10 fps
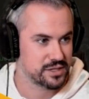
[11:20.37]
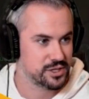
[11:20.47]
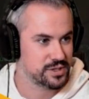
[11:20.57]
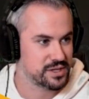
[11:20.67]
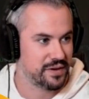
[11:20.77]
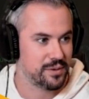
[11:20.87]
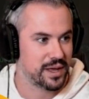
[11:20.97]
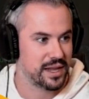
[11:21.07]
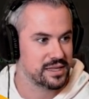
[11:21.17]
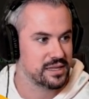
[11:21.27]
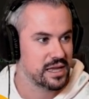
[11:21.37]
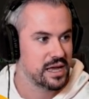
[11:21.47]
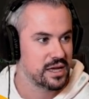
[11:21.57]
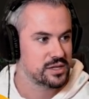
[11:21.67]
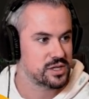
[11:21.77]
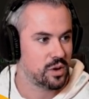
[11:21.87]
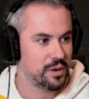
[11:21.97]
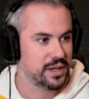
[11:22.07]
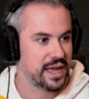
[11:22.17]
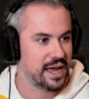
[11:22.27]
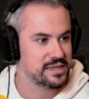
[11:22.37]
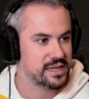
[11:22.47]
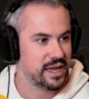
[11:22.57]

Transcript: The sewers are very well hidden, so I will cast